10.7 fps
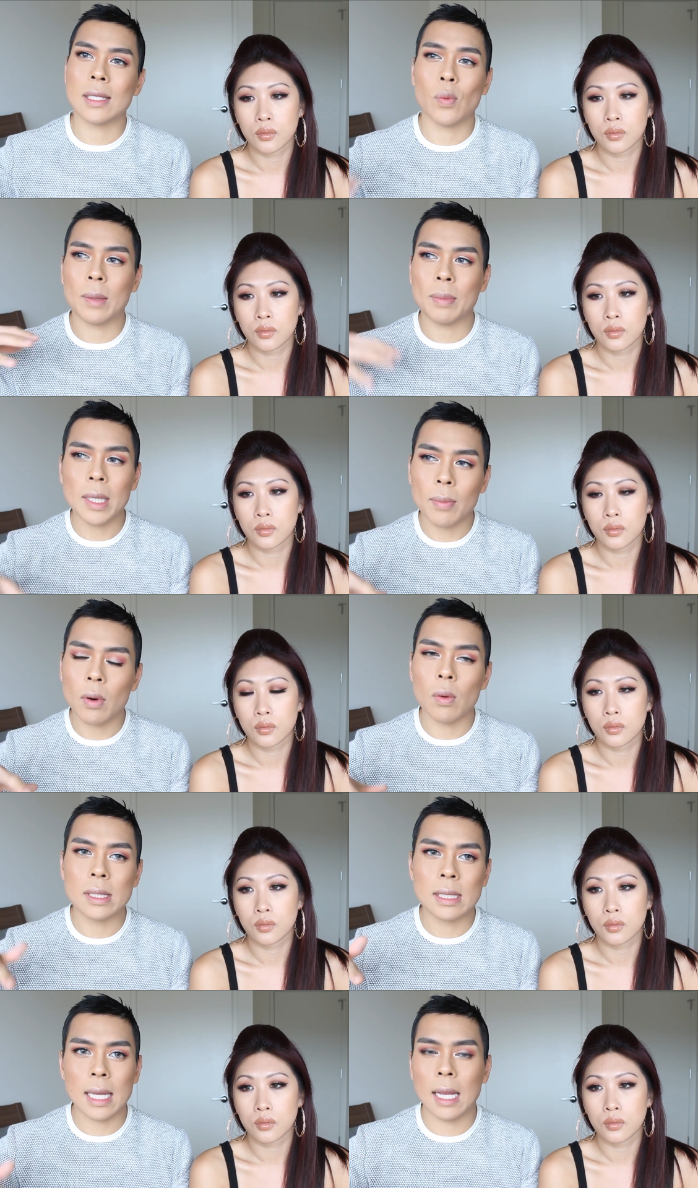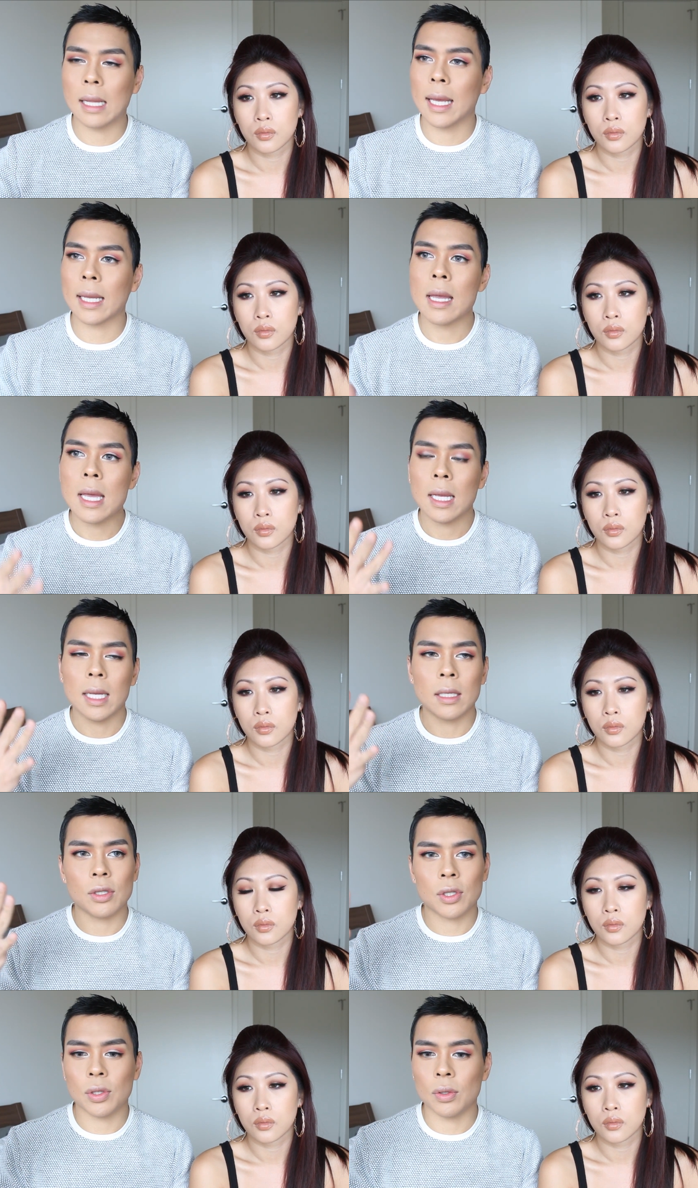Speaker 1: is when people would say like
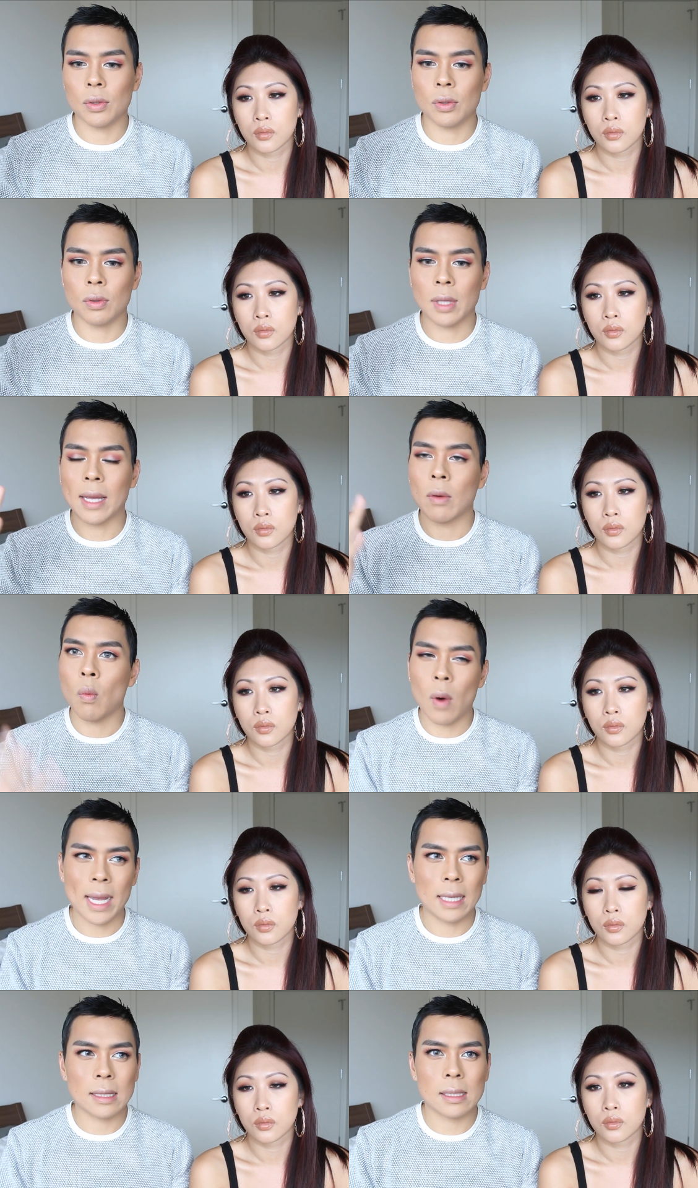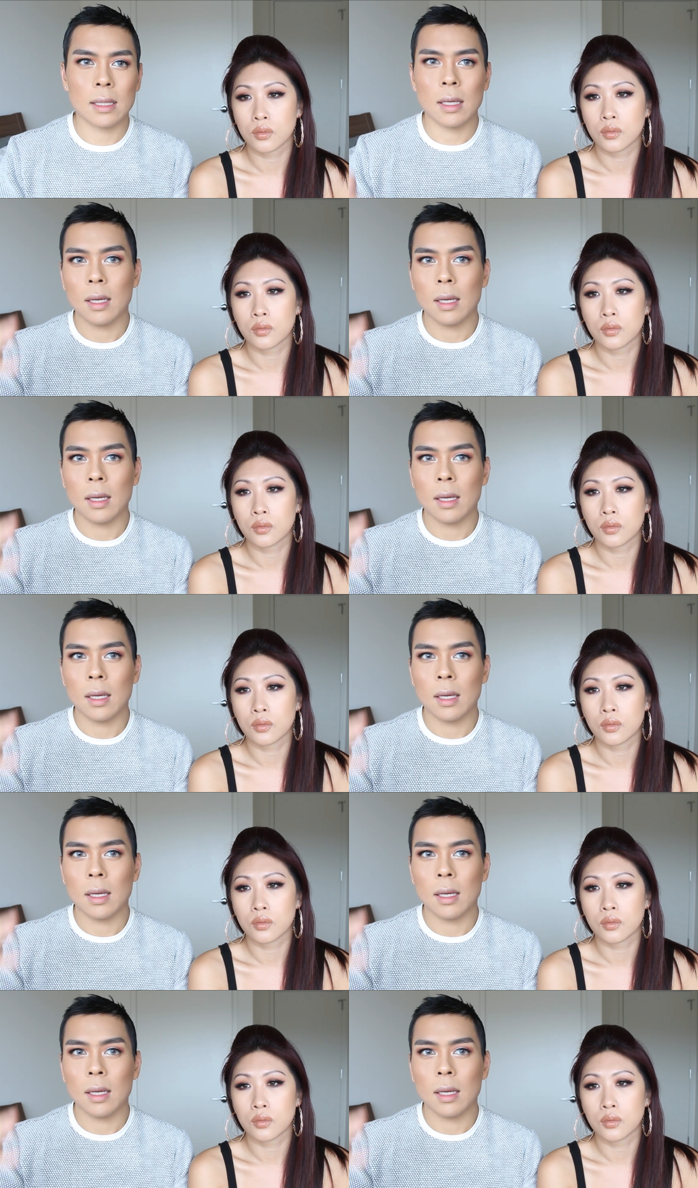into like white